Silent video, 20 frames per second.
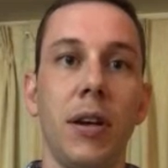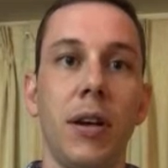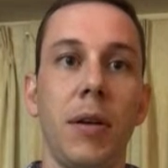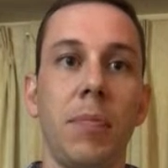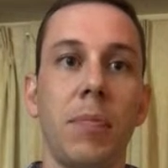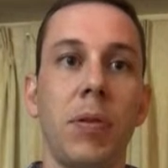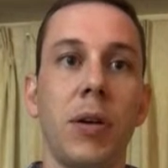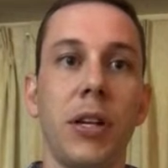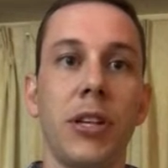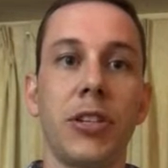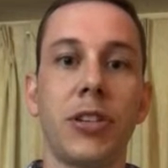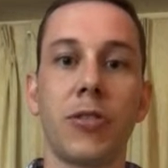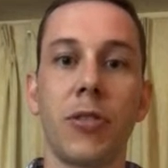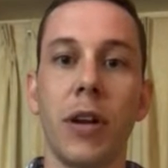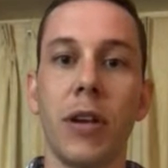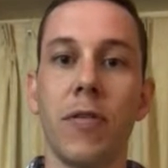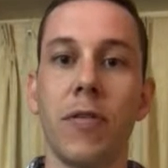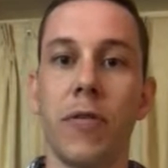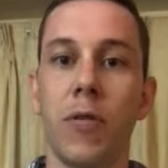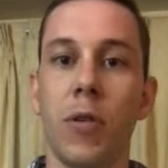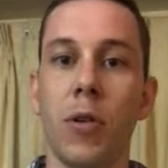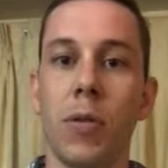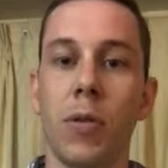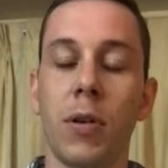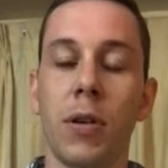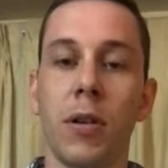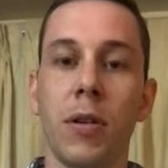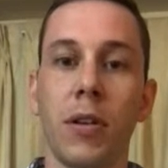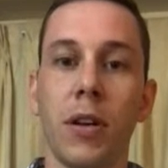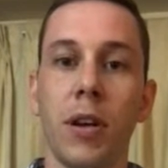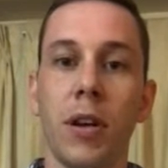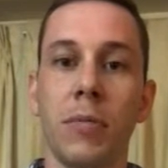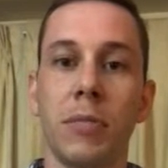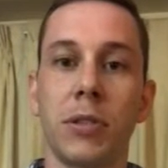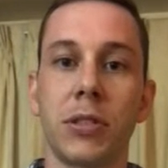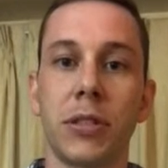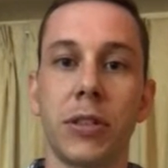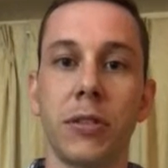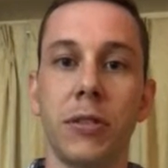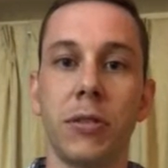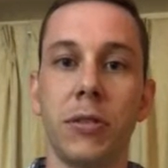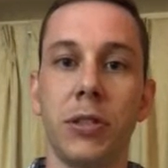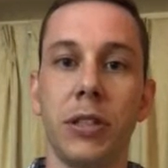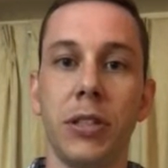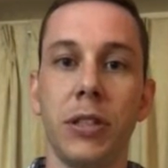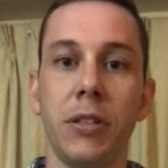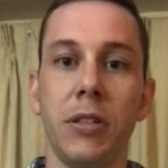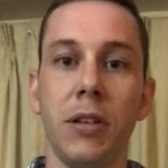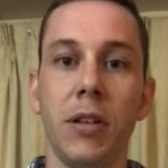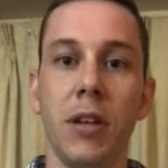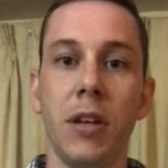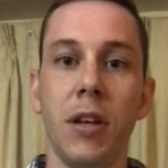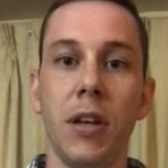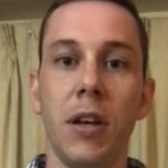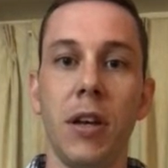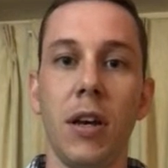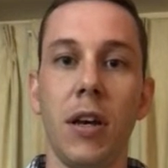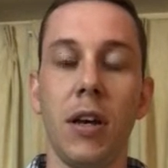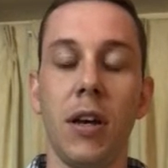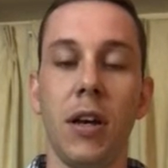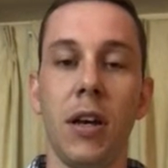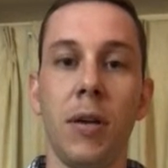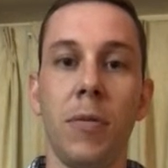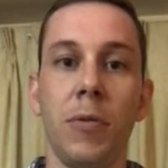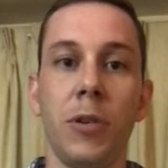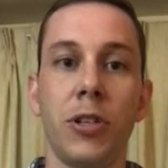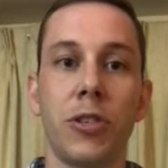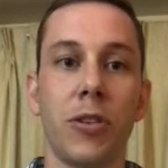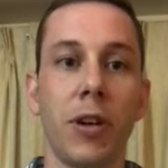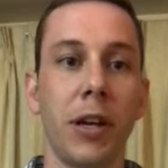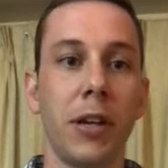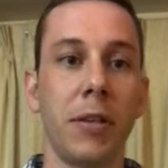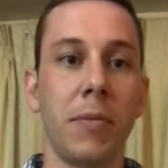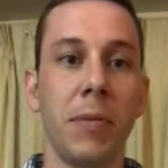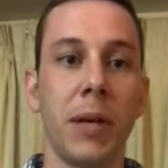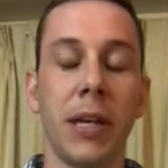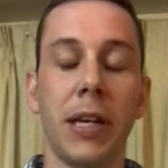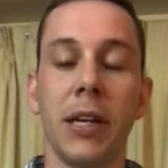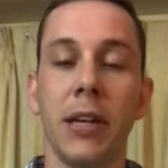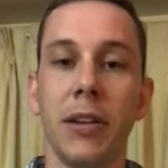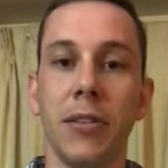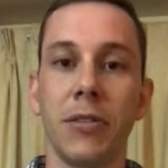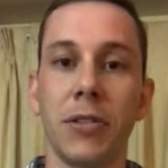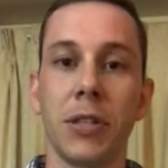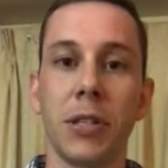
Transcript: a pretty straightforward solution. We tried to make it as